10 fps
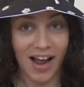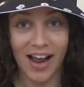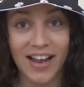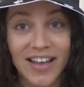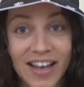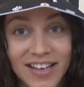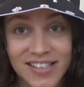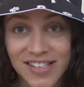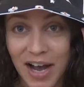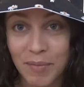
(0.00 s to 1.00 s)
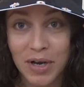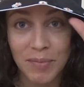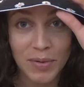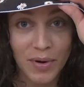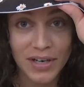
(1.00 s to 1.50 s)
I guess I'm gonna
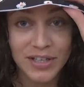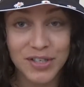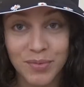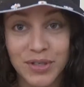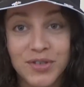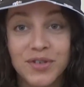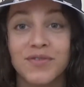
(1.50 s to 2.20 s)
be wearing this one too